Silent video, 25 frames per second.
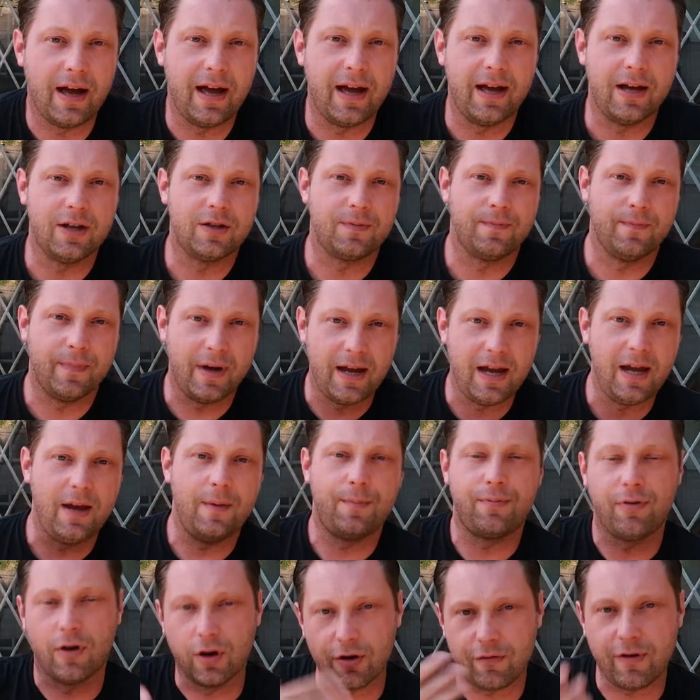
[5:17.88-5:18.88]
it is
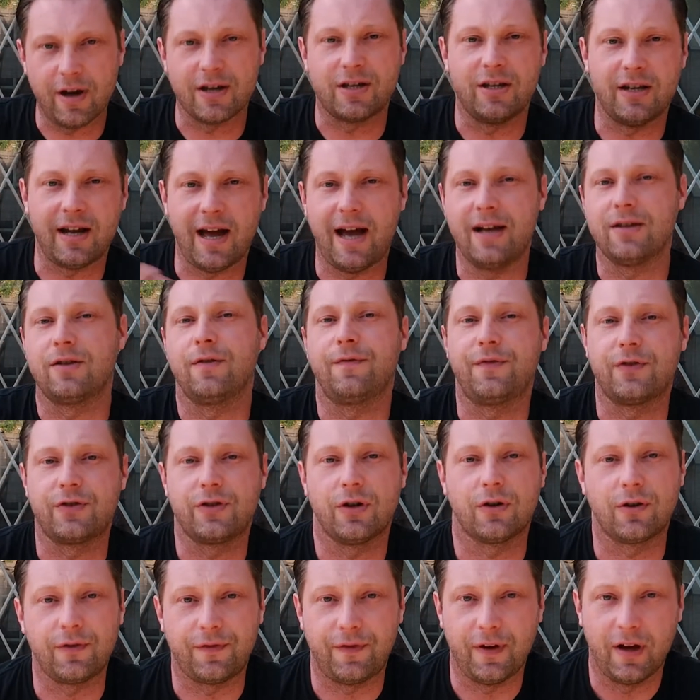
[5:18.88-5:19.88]
me progressing as a
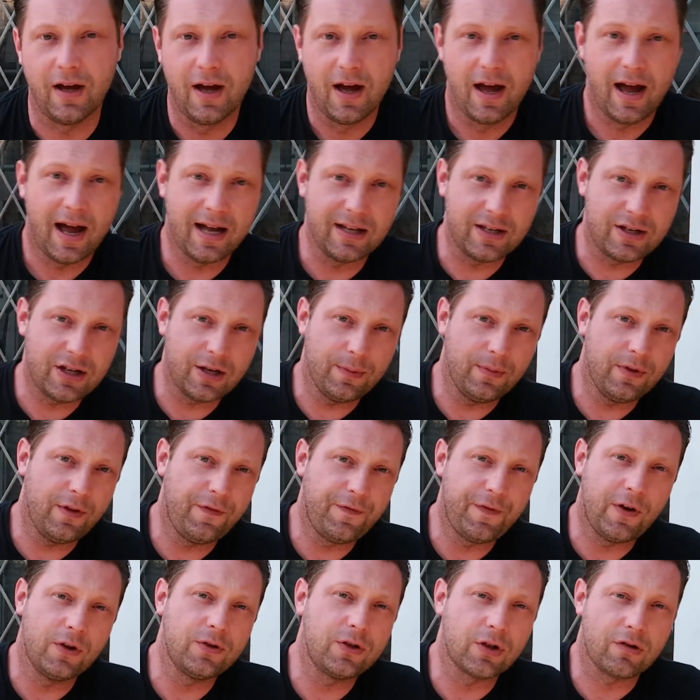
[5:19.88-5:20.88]
photographer. And some of
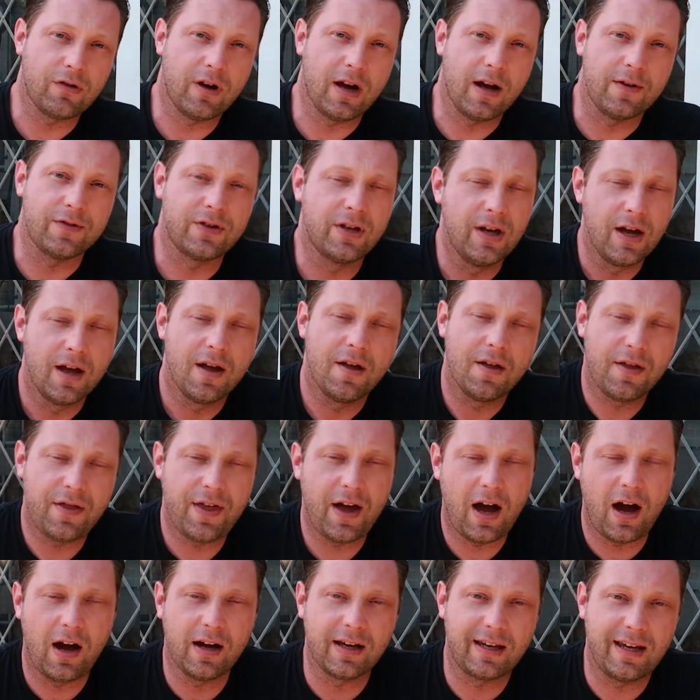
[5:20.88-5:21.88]
the photographs
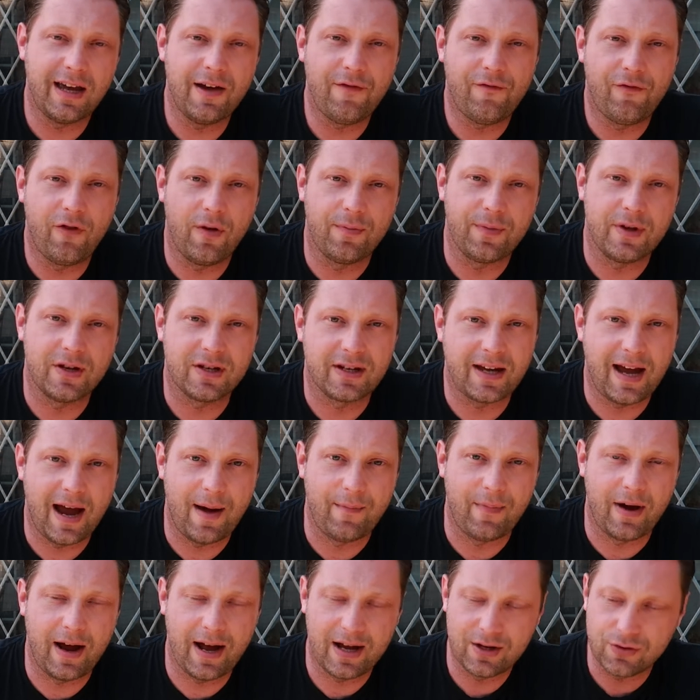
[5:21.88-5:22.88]
that I get from this
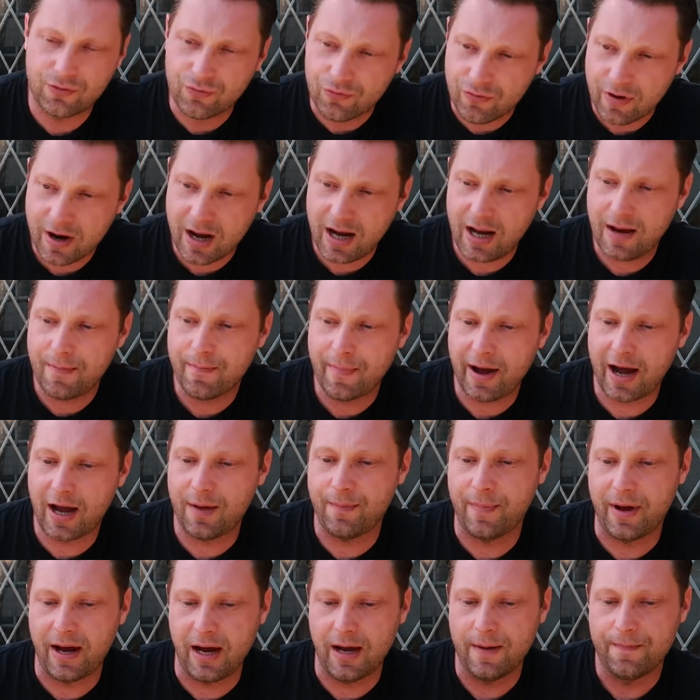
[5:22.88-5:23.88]
camera has really
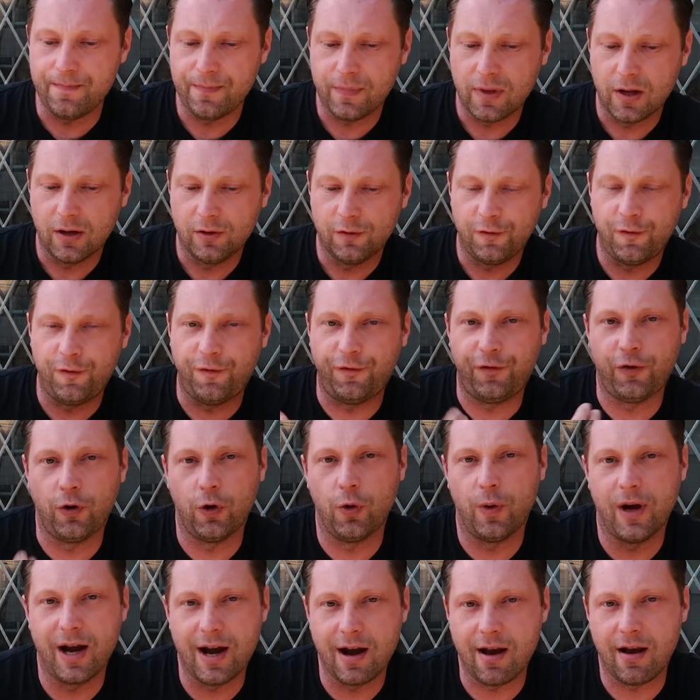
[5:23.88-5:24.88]
made me
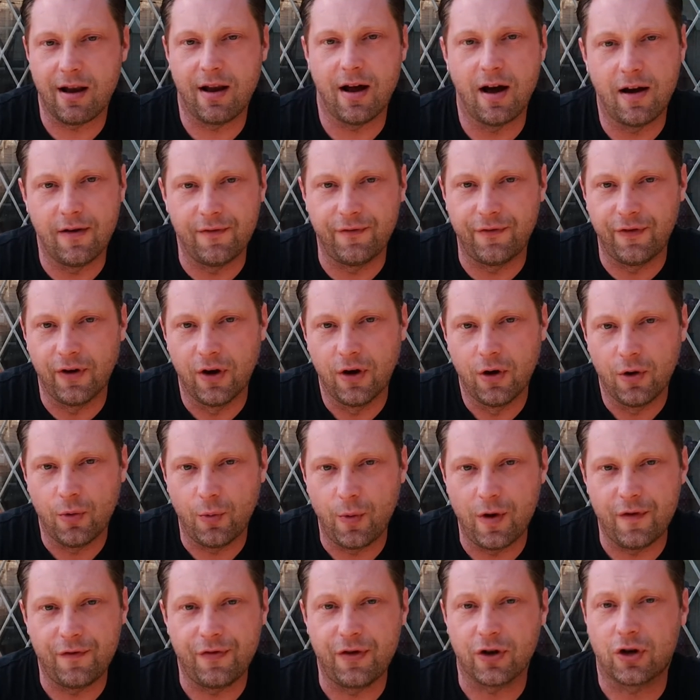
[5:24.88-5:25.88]
fall in love
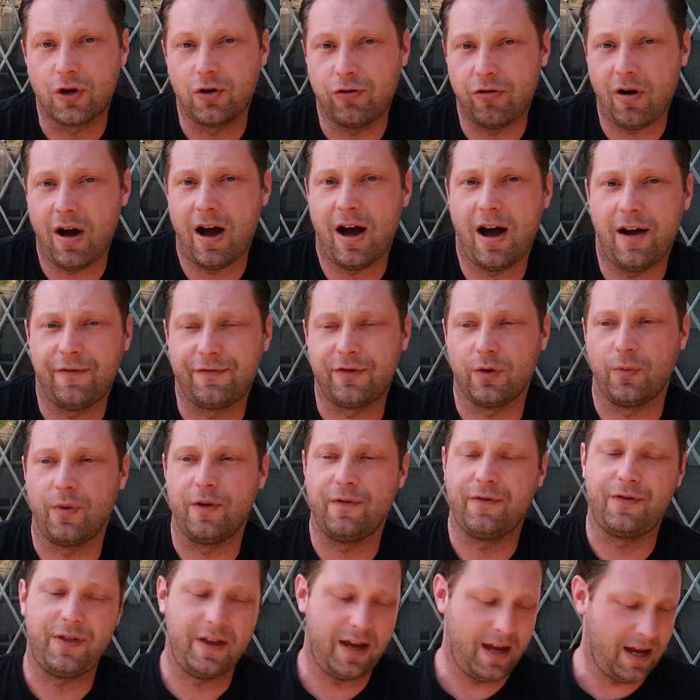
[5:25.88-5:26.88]
with the craft,
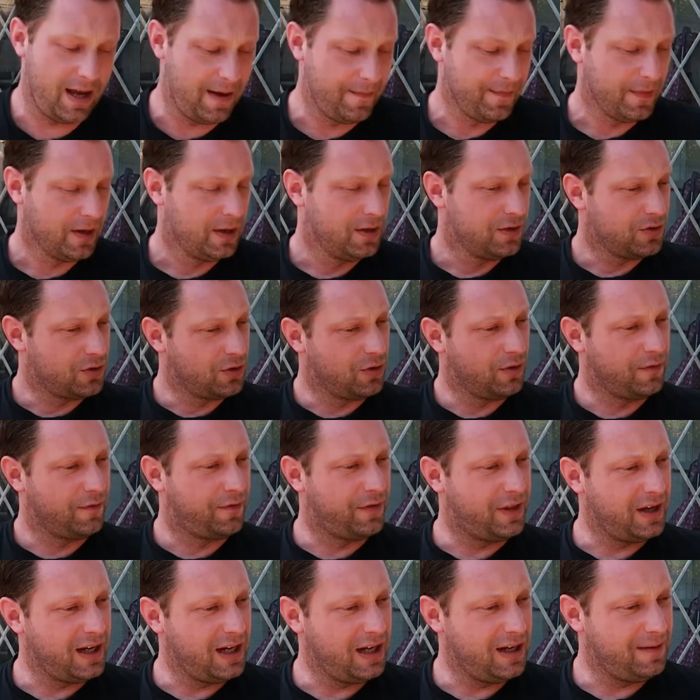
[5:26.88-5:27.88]
with the sort
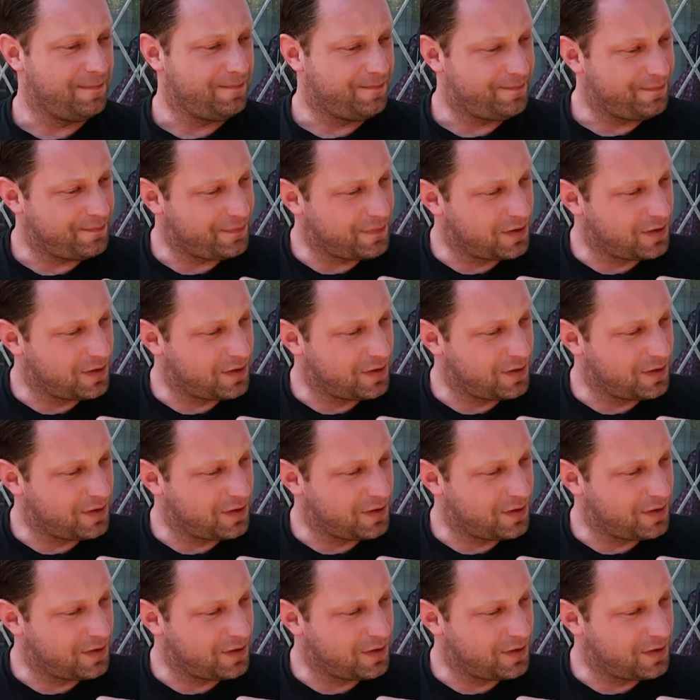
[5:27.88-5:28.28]
of the